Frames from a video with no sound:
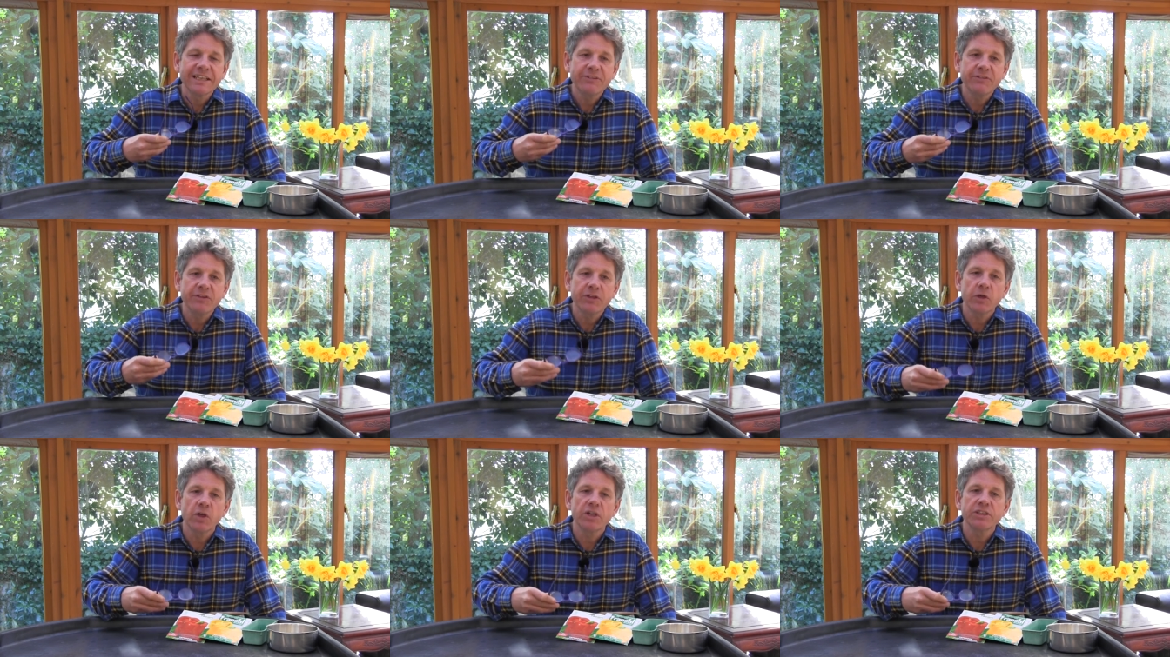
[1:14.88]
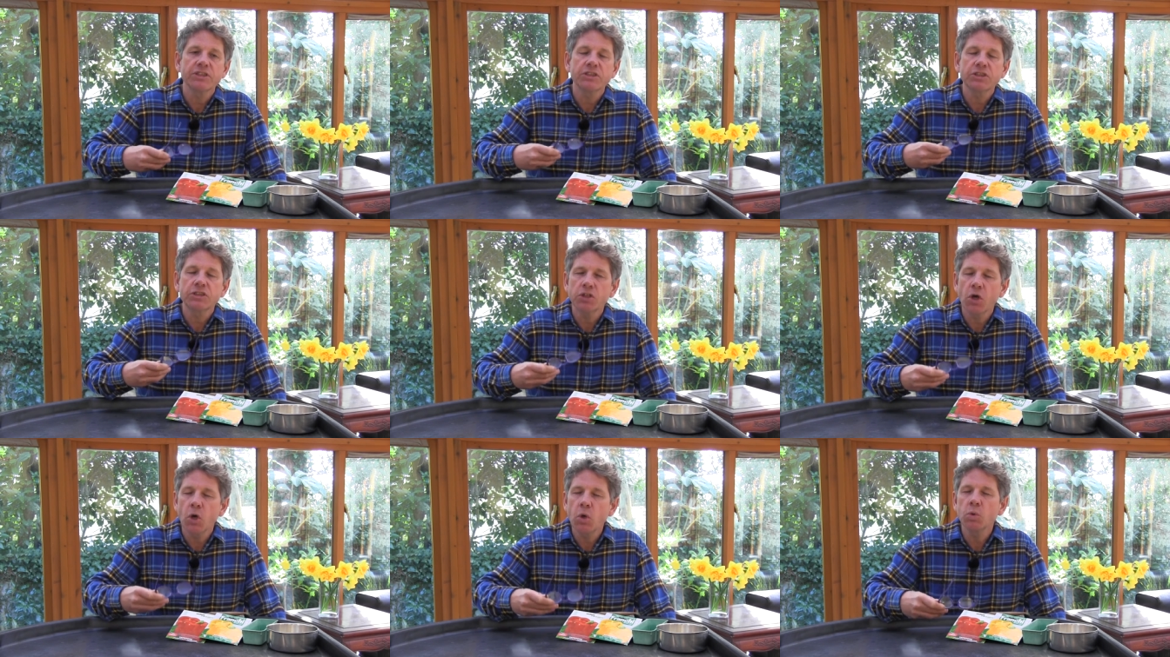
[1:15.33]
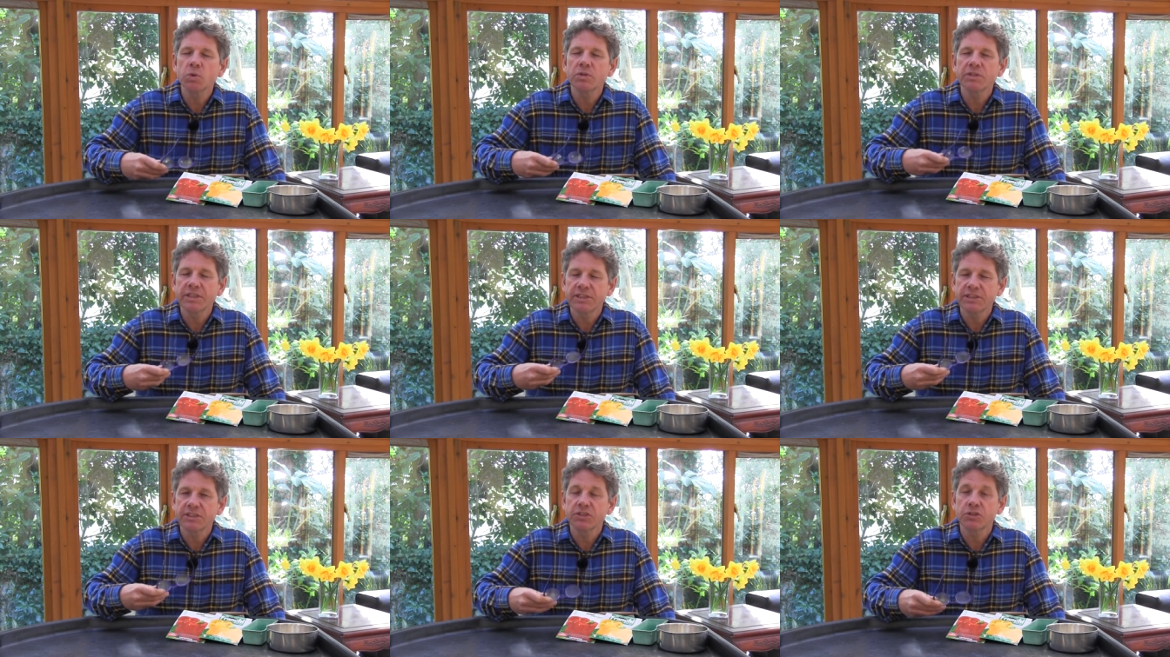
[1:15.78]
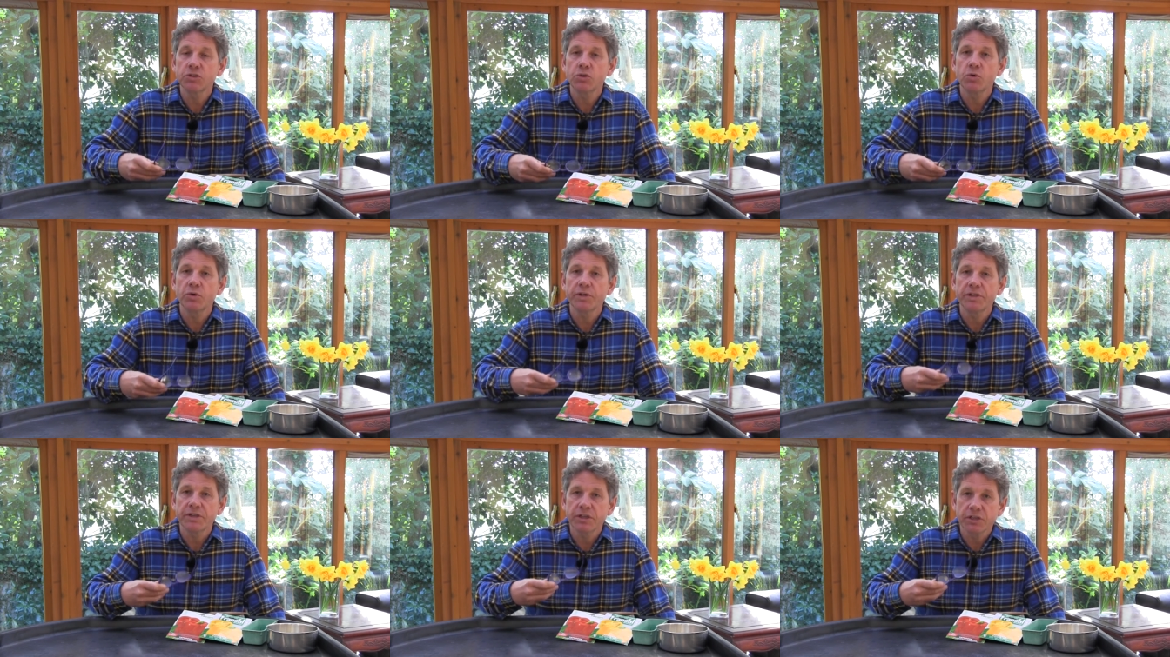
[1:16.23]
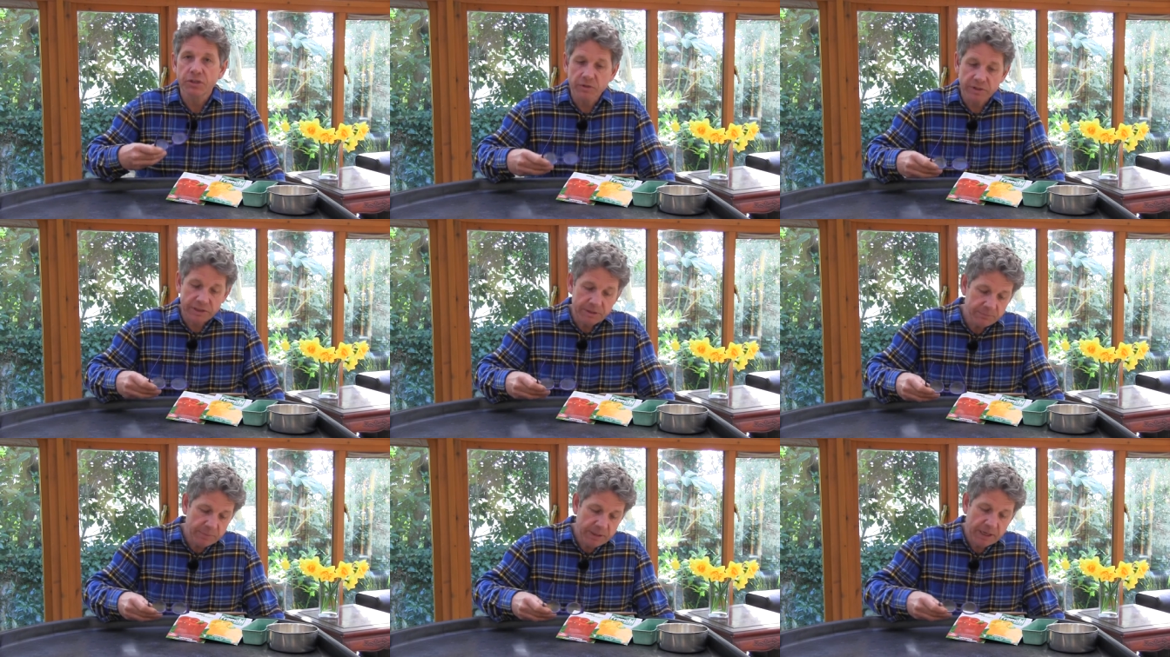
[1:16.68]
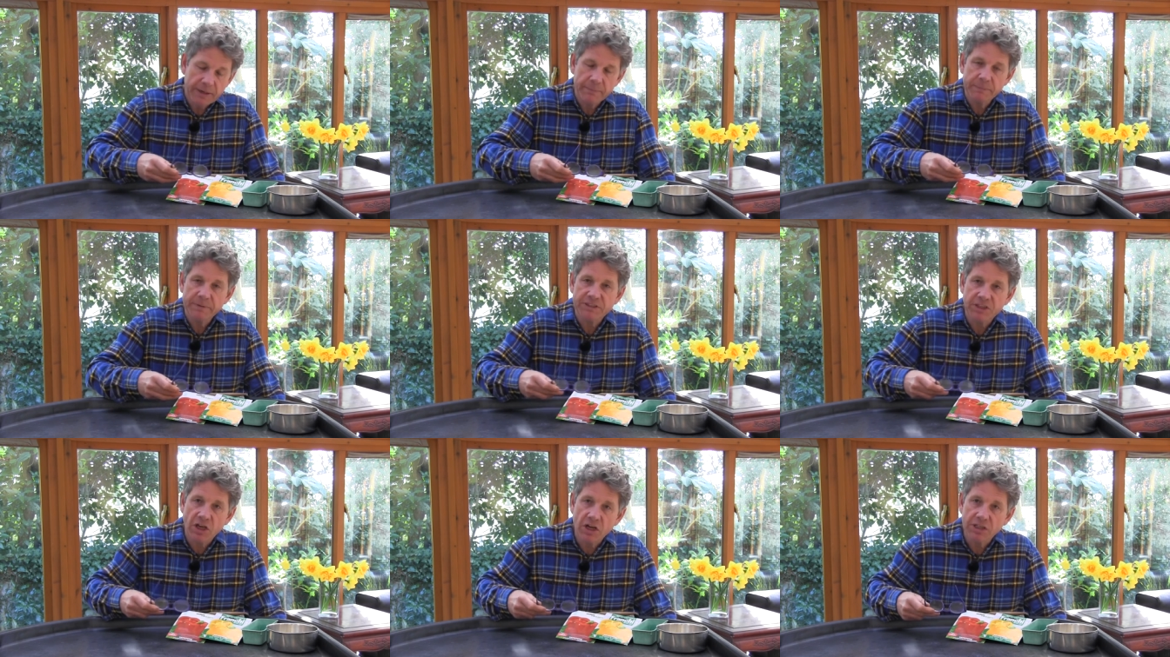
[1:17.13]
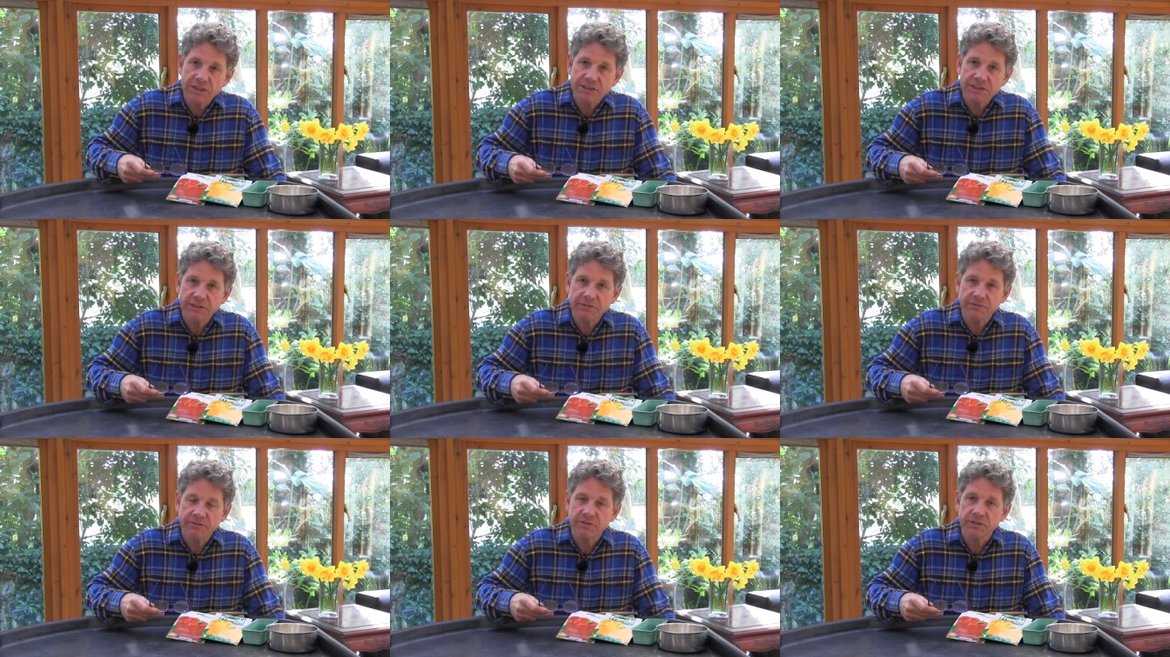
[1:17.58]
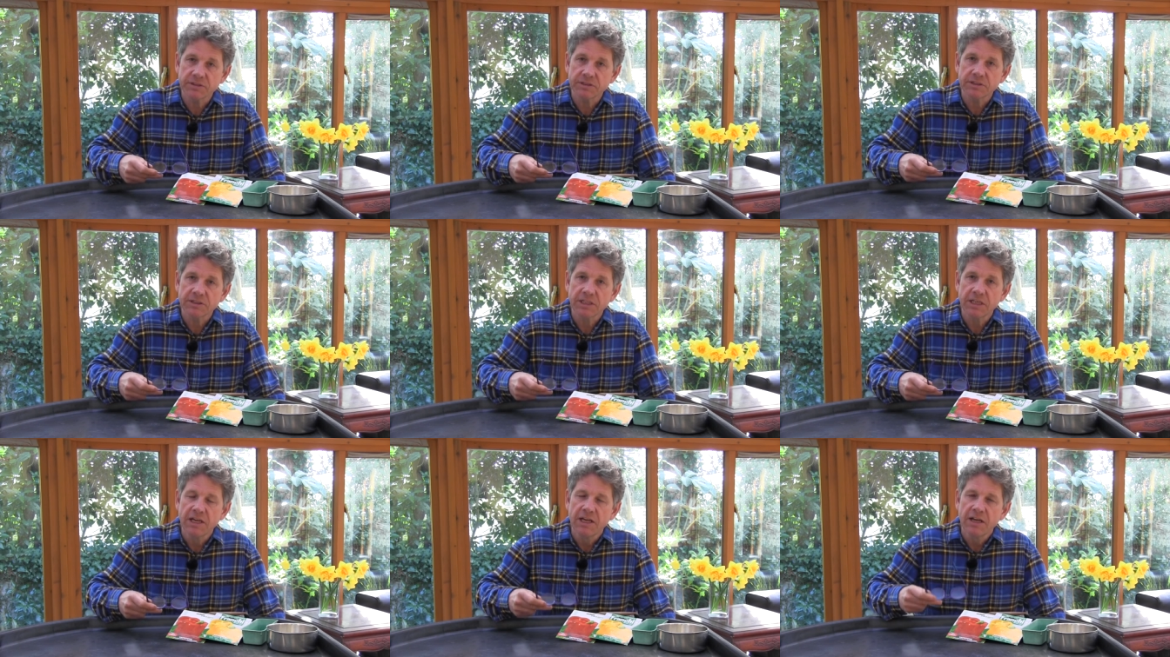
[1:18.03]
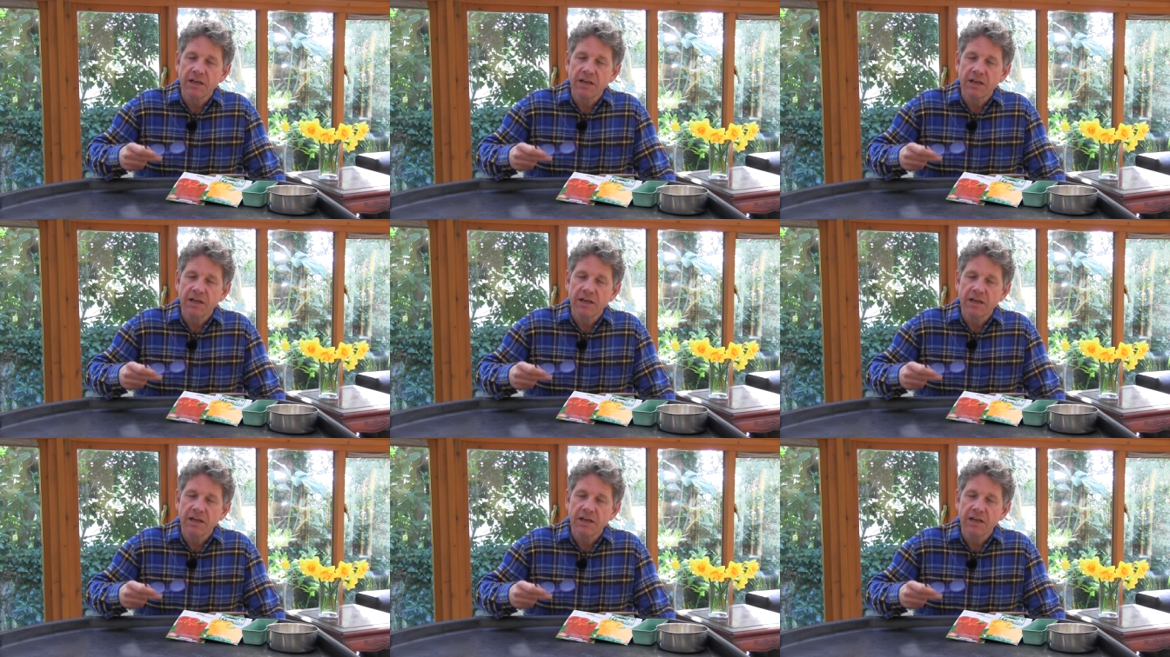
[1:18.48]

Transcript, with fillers: if you like, sold this story that green peppers are different.